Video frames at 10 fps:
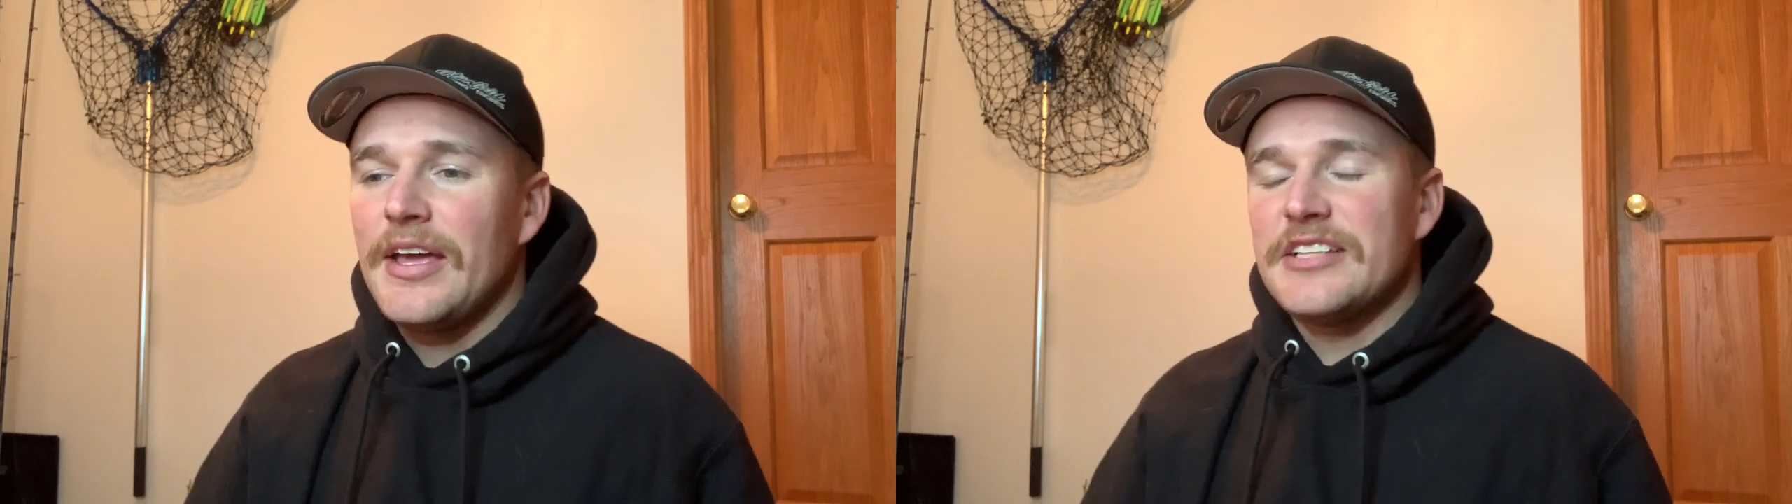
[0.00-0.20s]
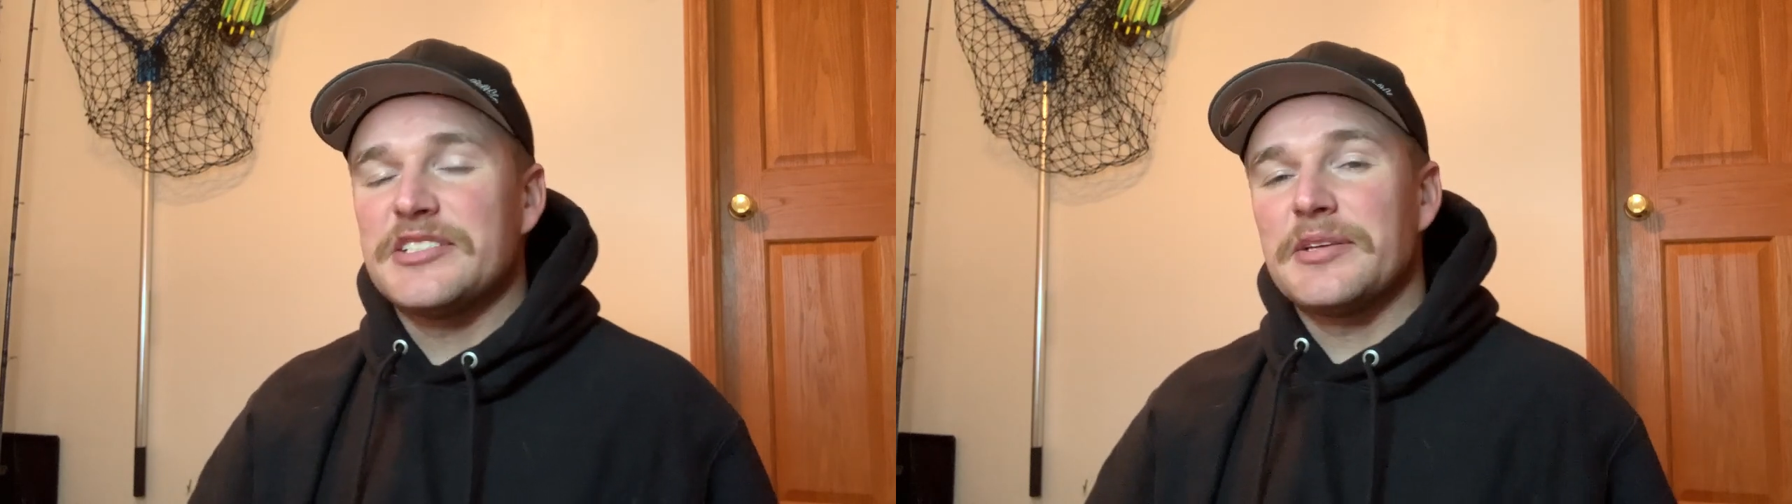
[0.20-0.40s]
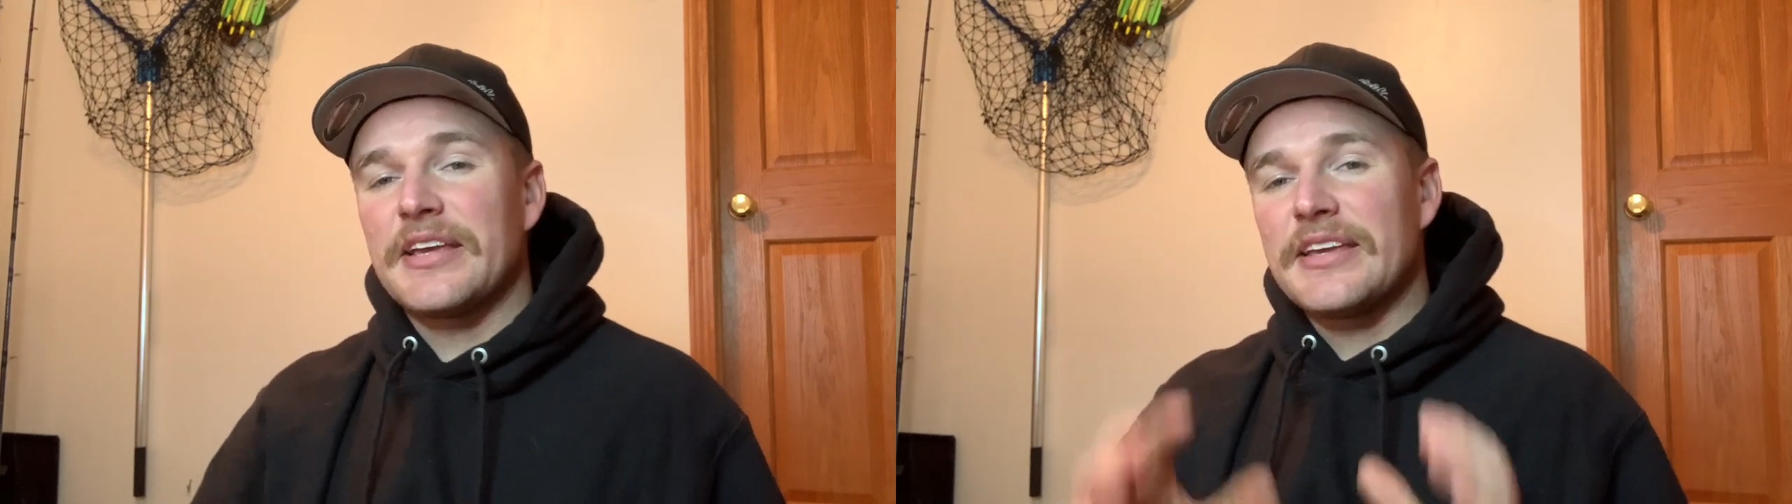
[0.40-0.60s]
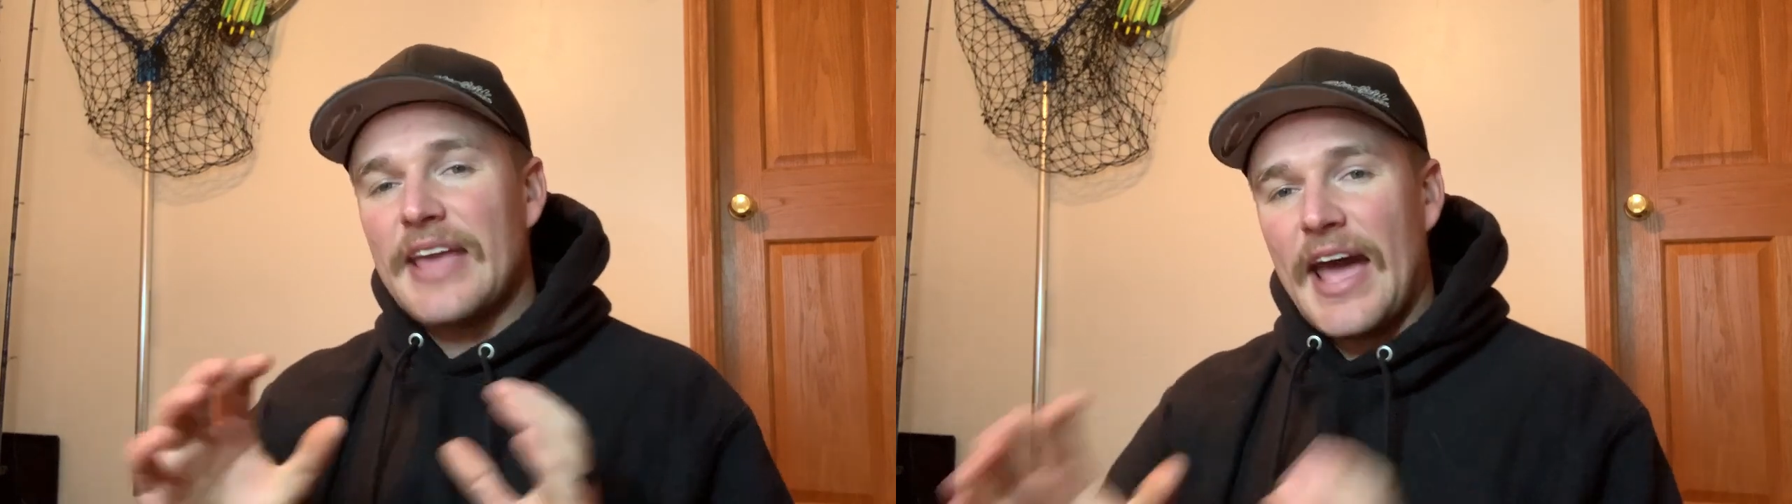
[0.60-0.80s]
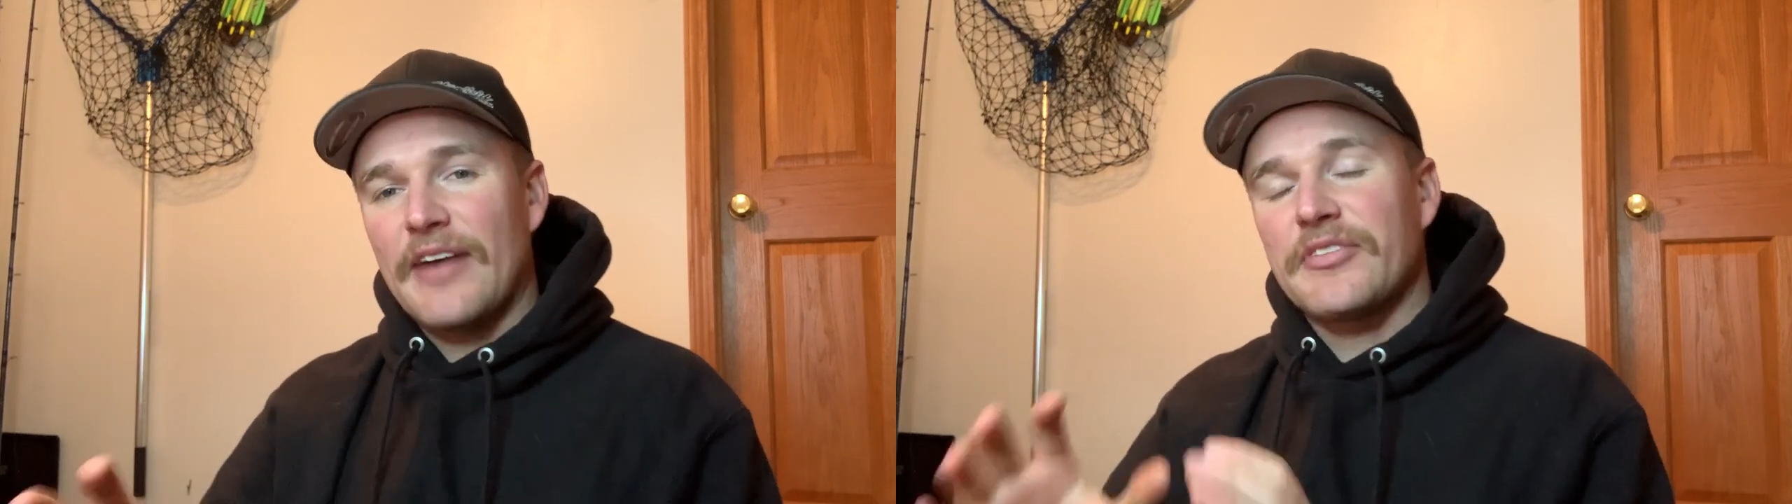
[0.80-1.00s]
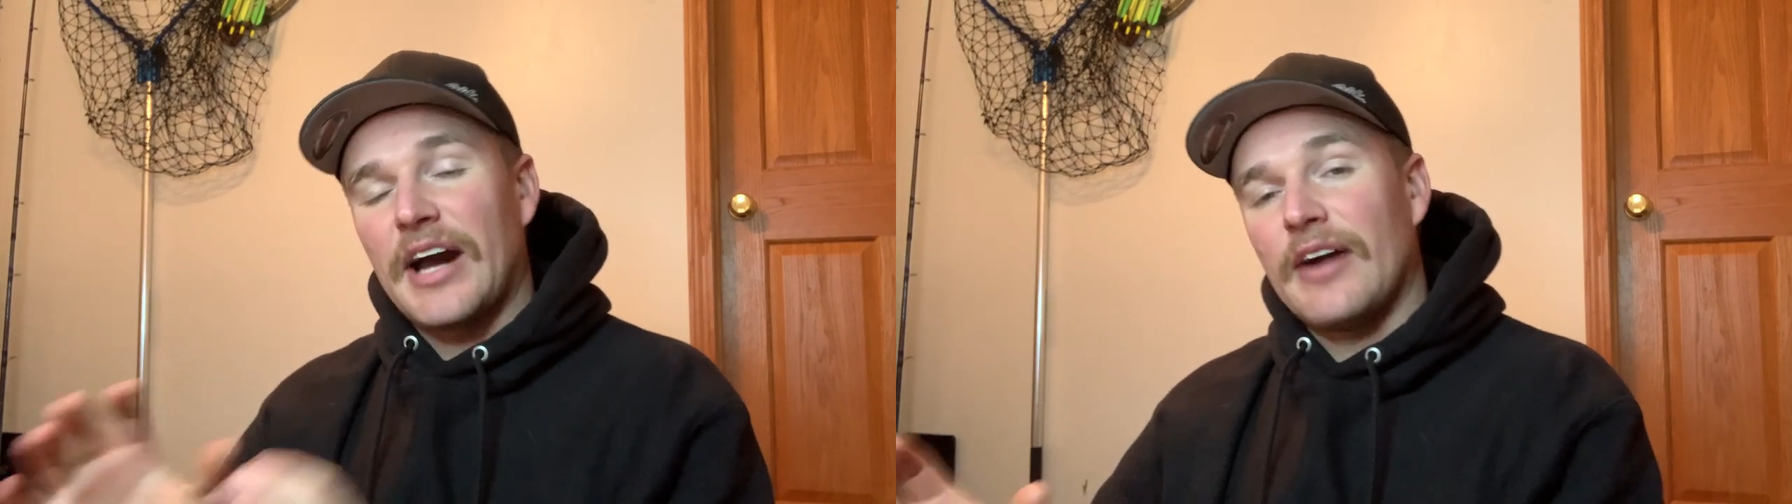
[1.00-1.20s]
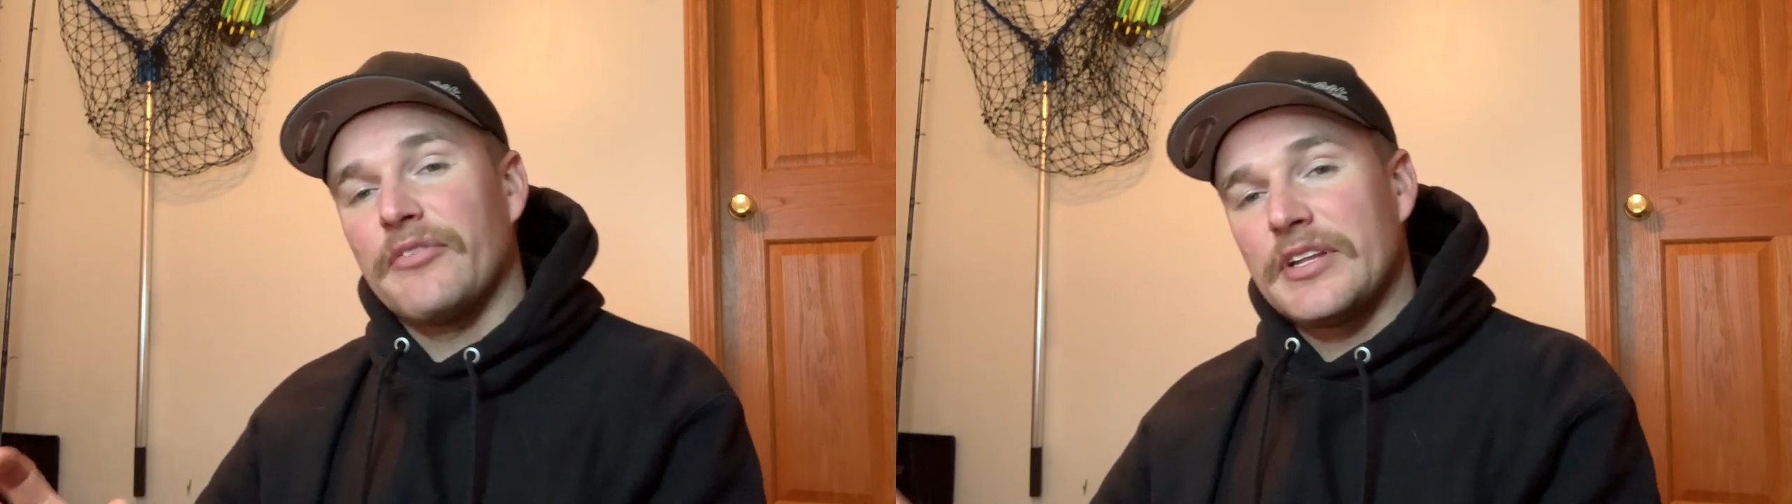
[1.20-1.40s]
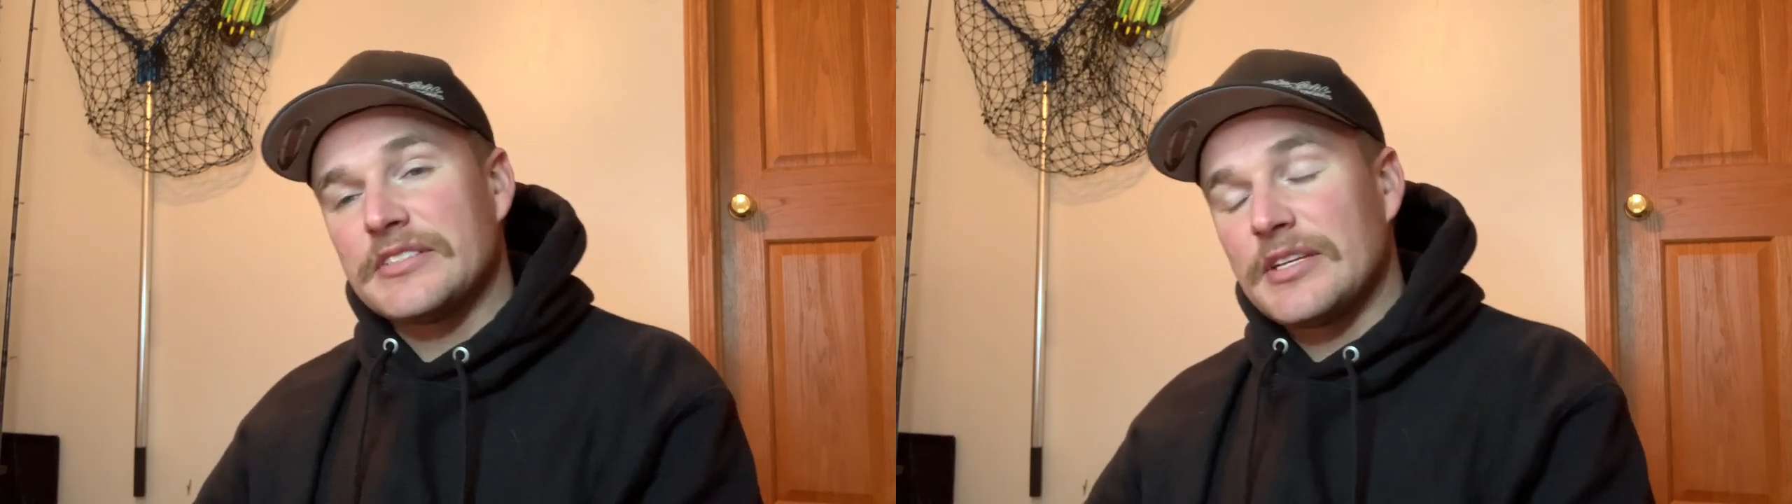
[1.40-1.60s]
is to have
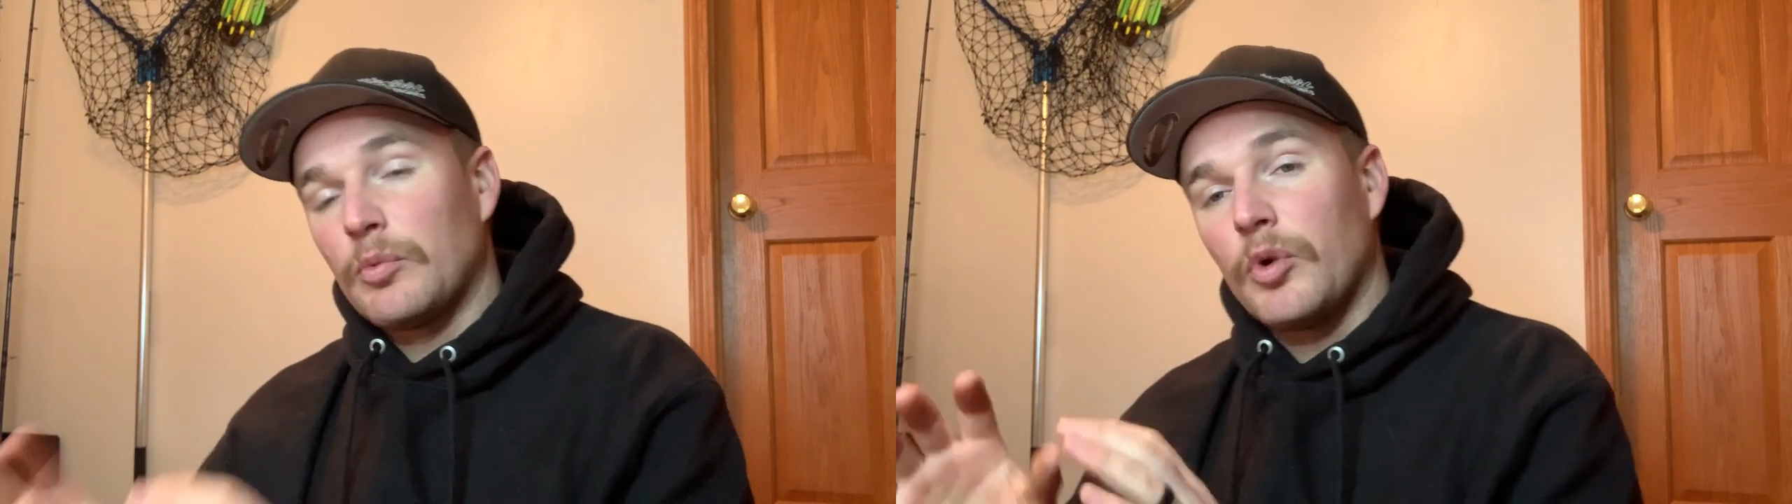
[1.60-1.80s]
confidence in